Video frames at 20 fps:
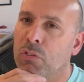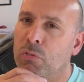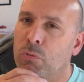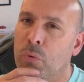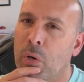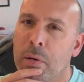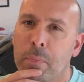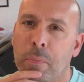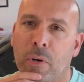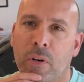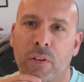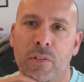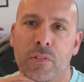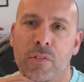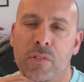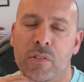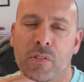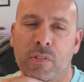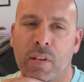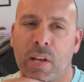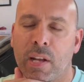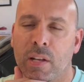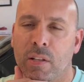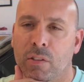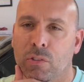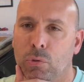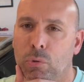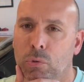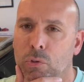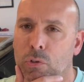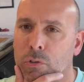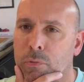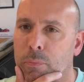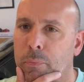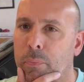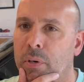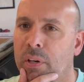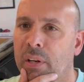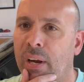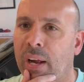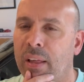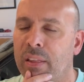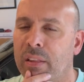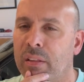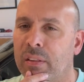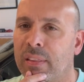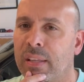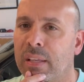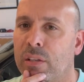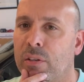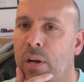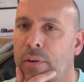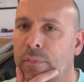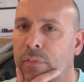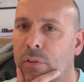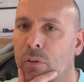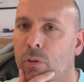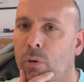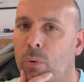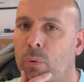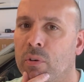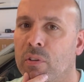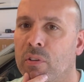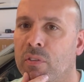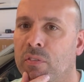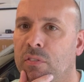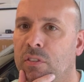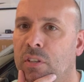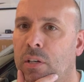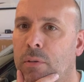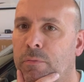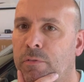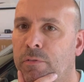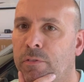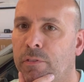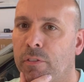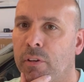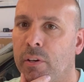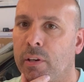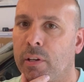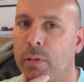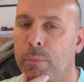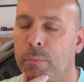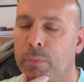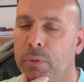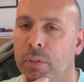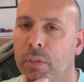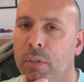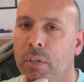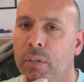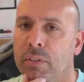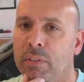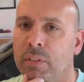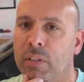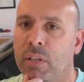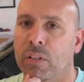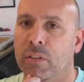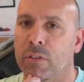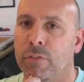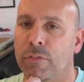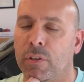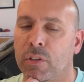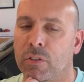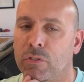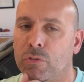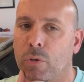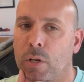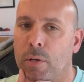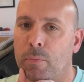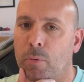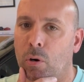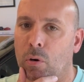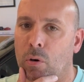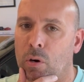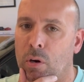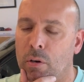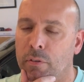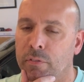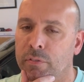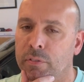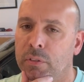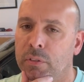Sway bar is just hand tools, but you think you have to lower the subframe to get the front sway bar off.